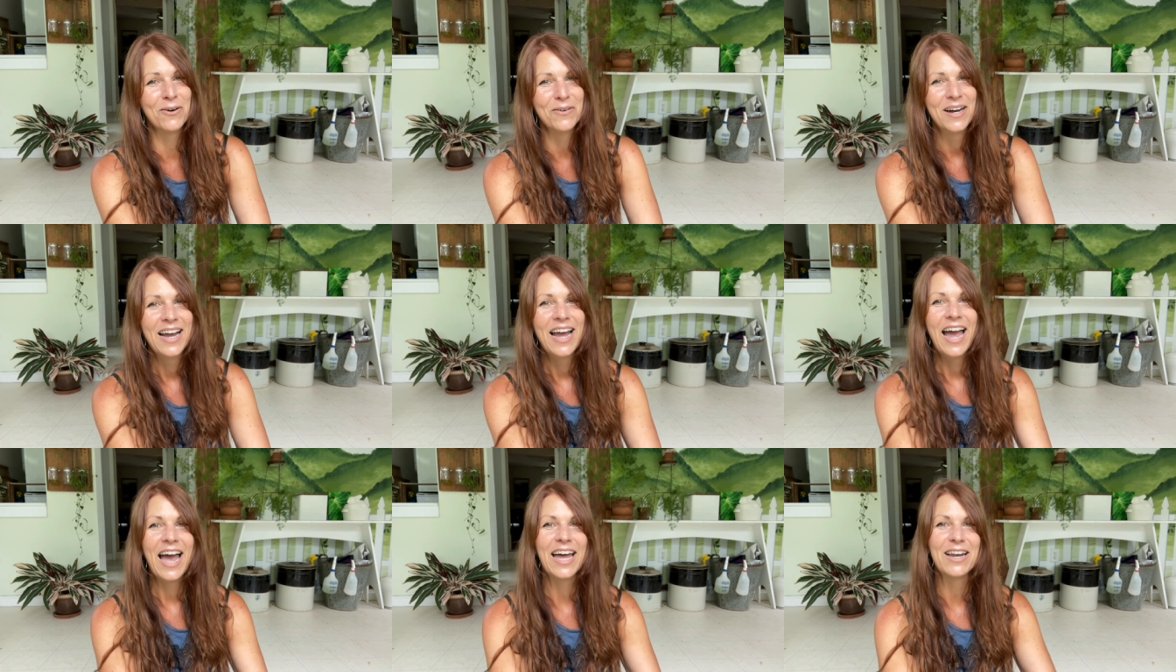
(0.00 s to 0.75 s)
So
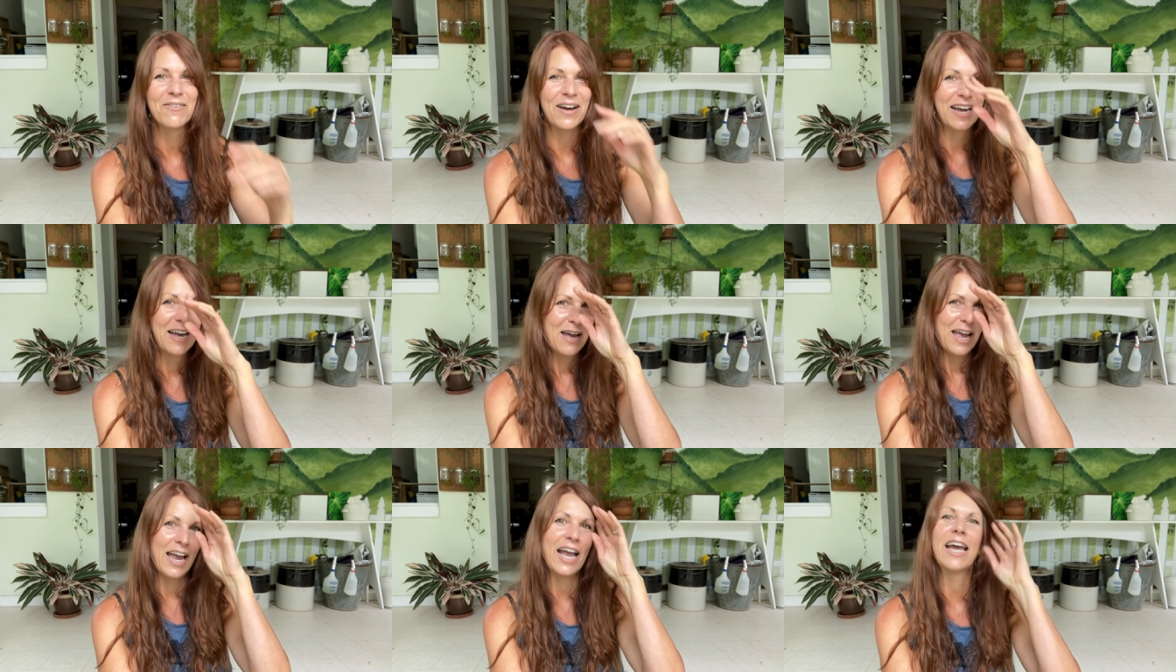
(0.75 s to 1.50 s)
anyway,
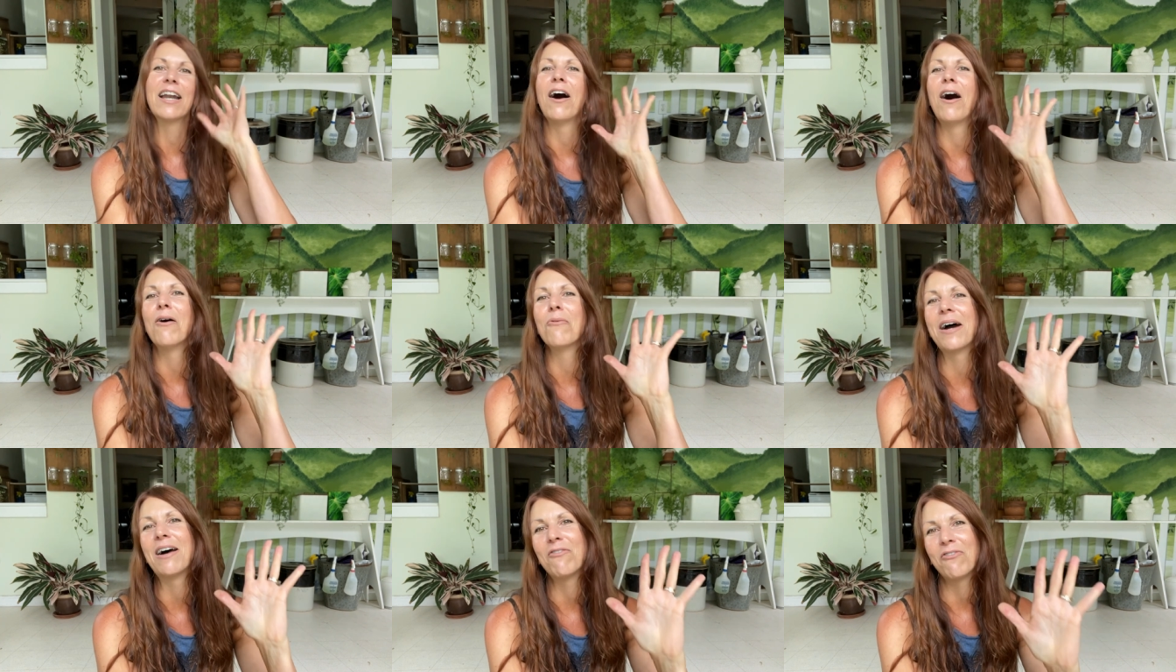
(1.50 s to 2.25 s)
it
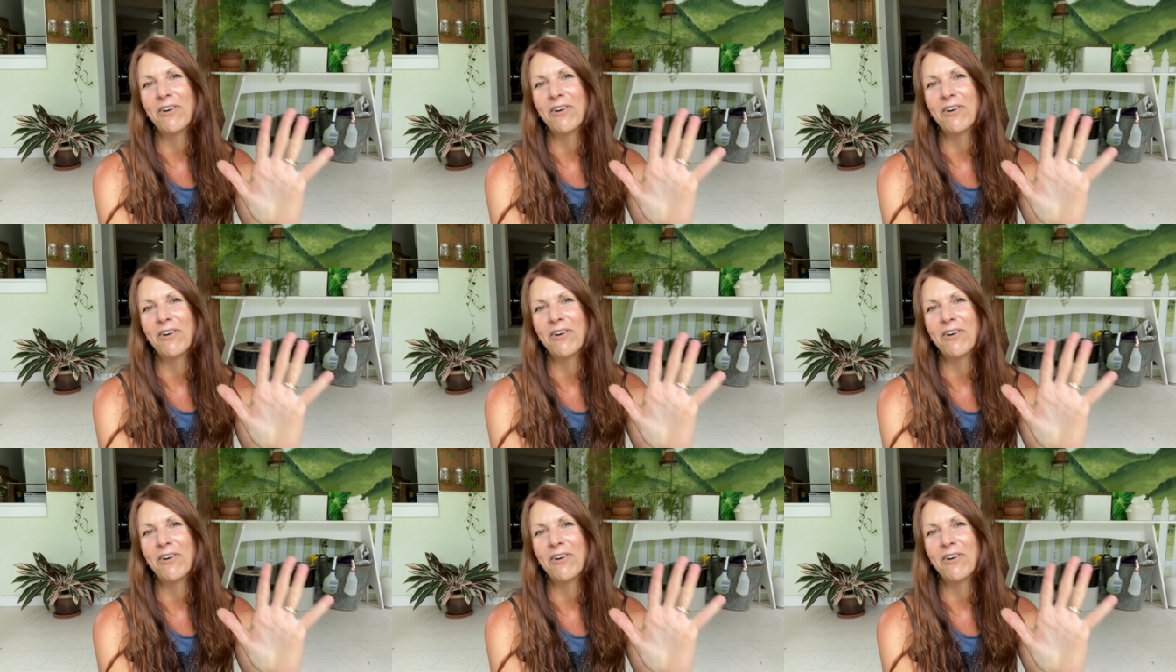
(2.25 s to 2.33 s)
all went